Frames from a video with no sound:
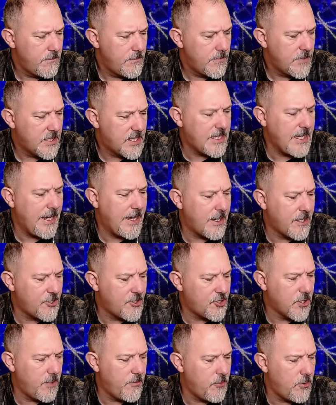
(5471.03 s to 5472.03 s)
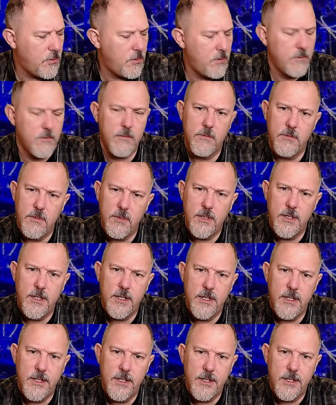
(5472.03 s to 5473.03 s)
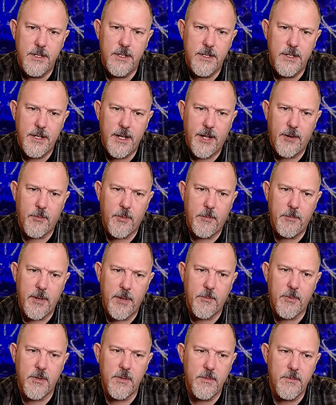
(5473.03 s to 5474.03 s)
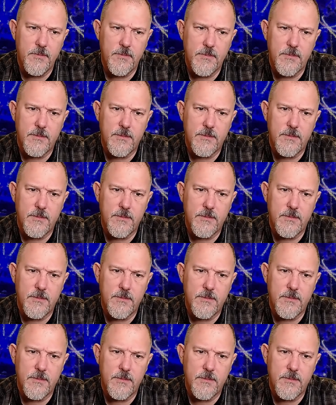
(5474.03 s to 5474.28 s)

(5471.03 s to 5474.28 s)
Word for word: stay out of trouble. And remember,